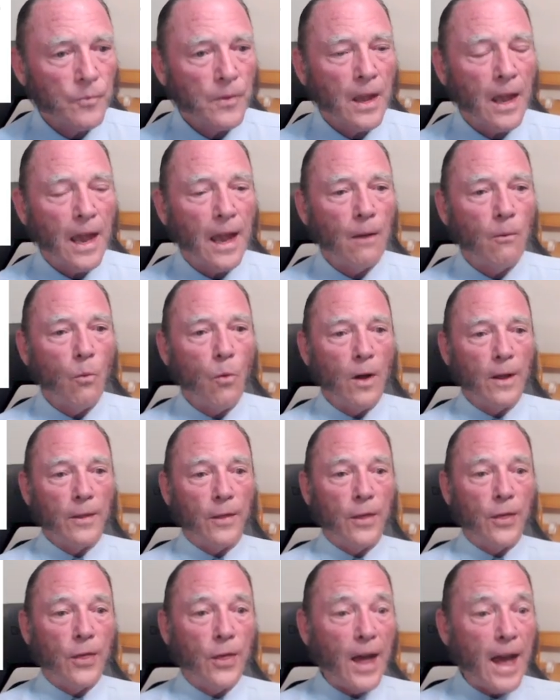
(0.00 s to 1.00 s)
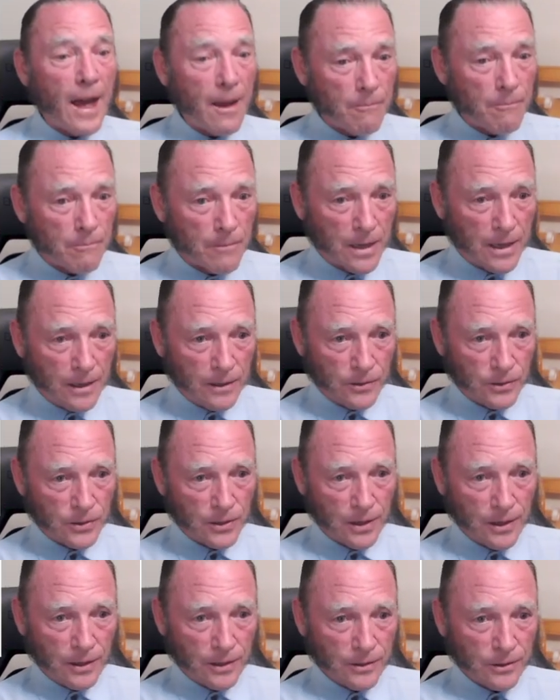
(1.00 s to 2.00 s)
And what that means
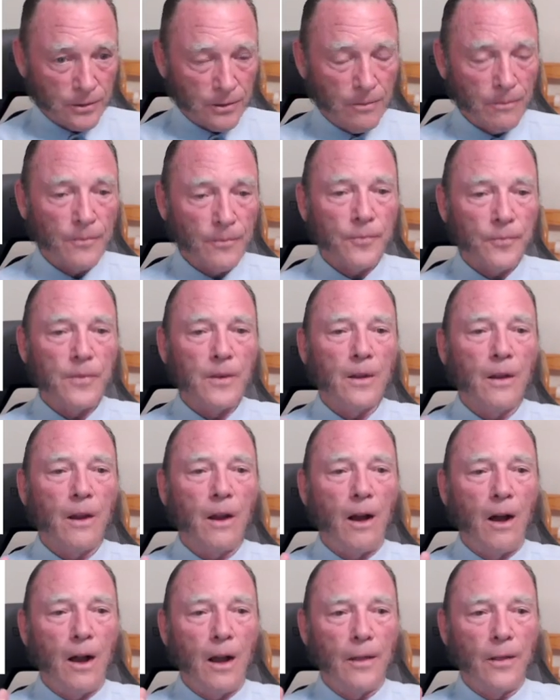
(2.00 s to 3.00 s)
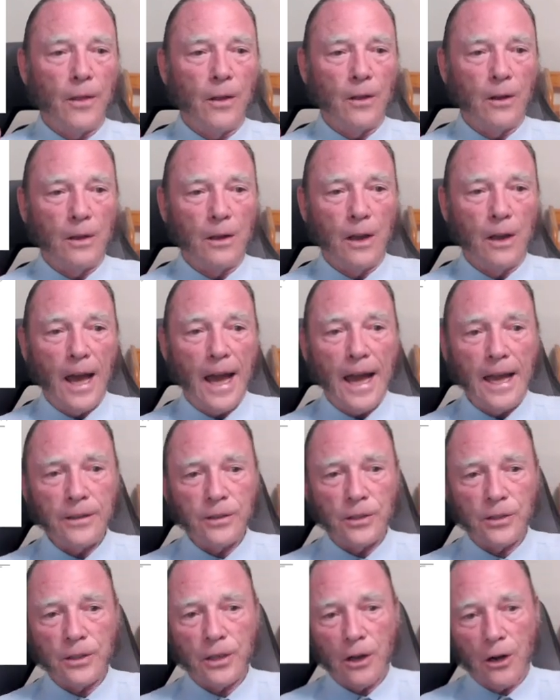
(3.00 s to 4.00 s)
is, on the
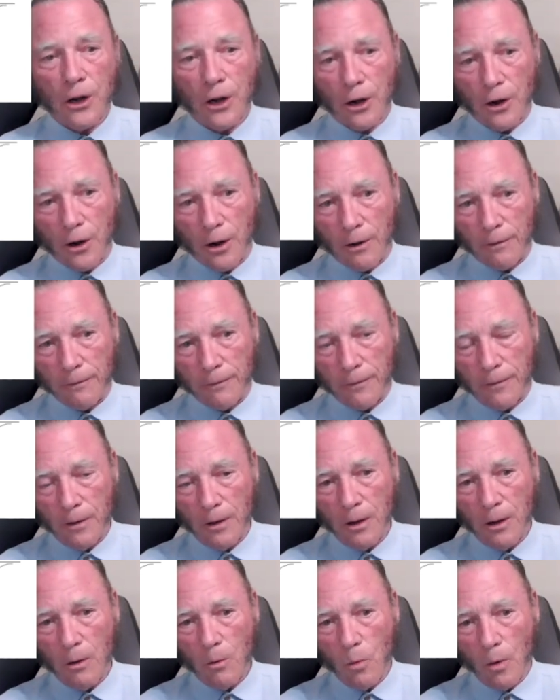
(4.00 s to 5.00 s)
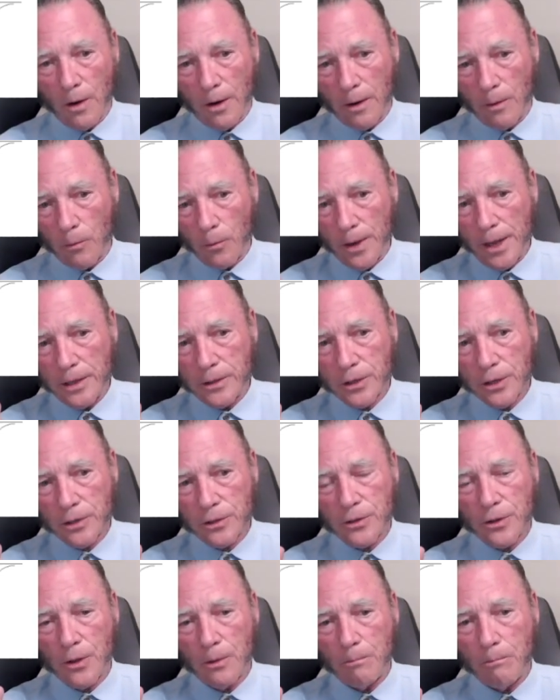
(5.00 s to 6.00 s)
last curve, where it
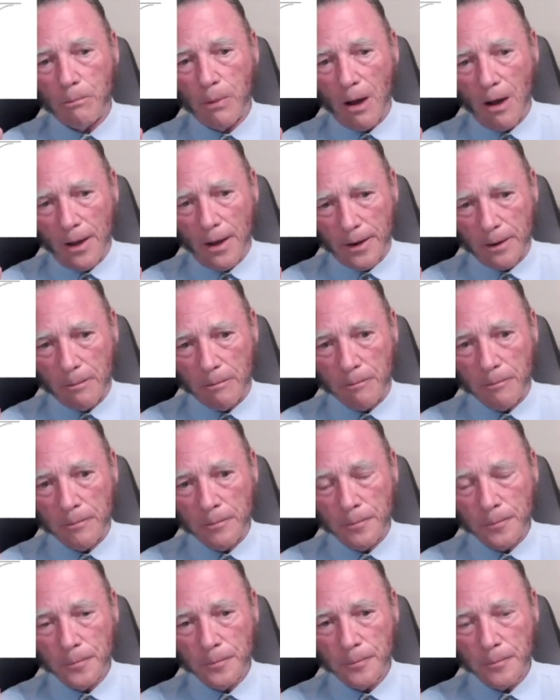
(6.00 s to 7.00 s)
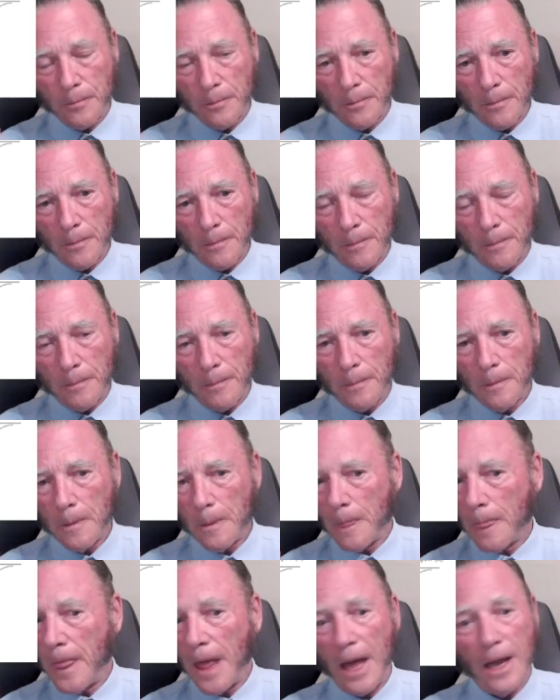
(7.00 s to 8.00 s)
reaches the bottom,
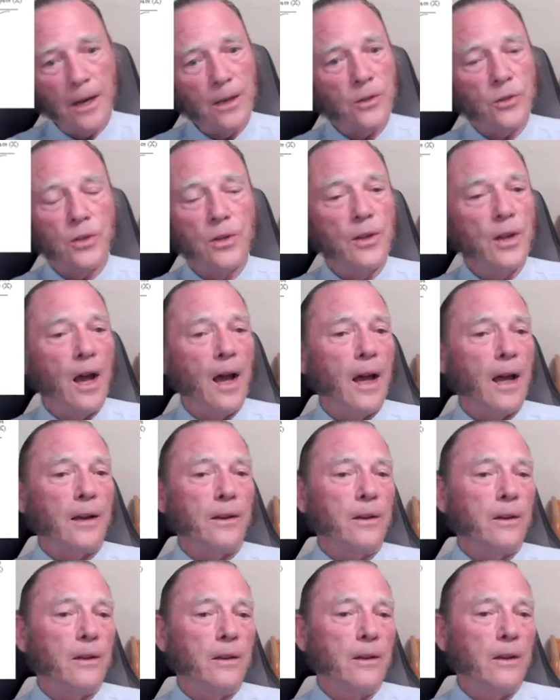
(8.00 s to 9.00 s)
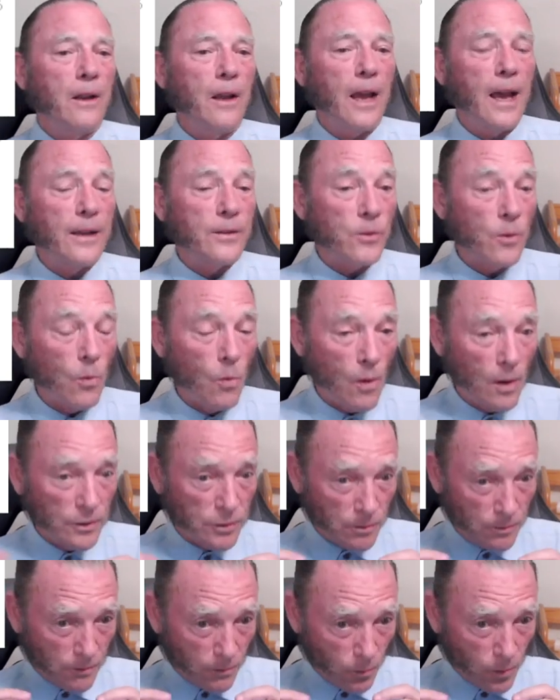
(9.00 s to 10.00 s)
that is not, as it
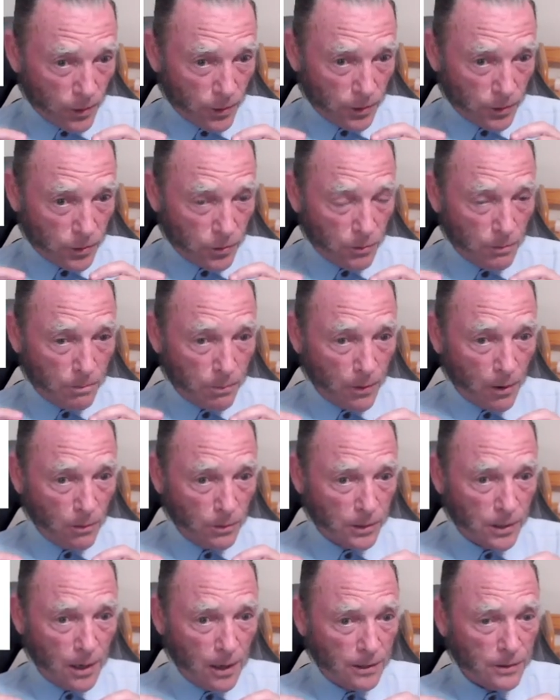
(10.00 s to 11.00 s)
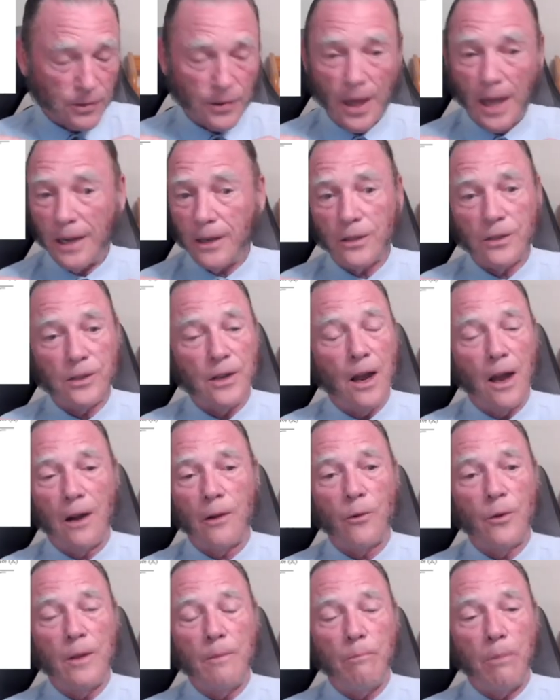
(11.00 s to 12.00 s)
was with the two protons, that is not
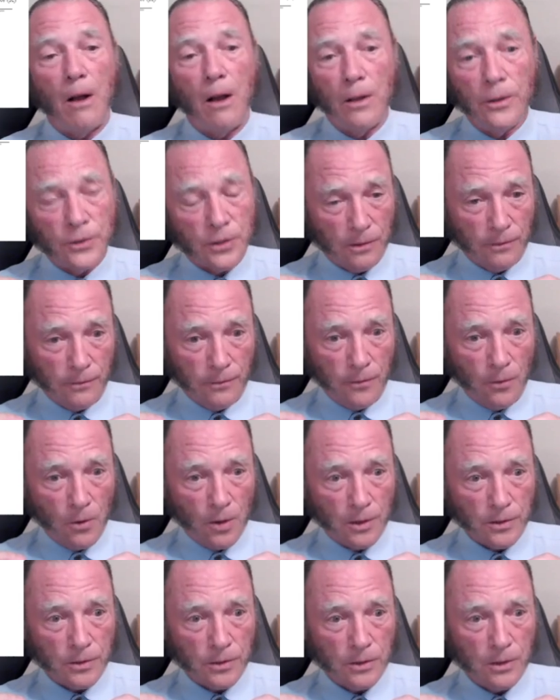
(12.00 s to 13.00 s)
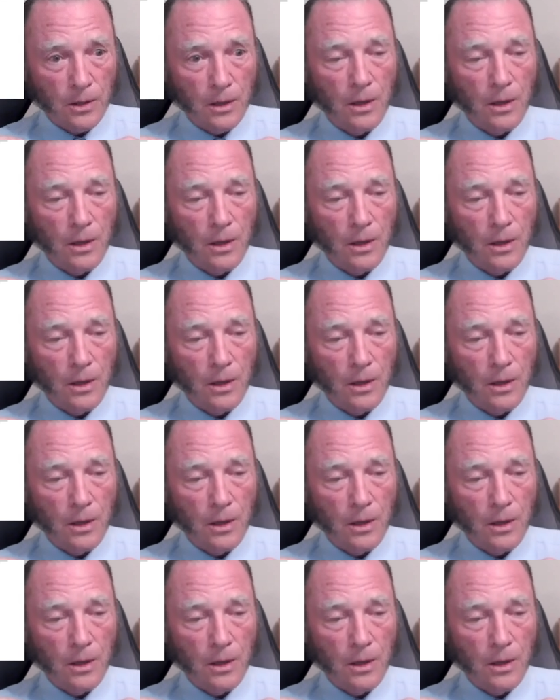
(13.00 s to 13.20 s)
repulsive force.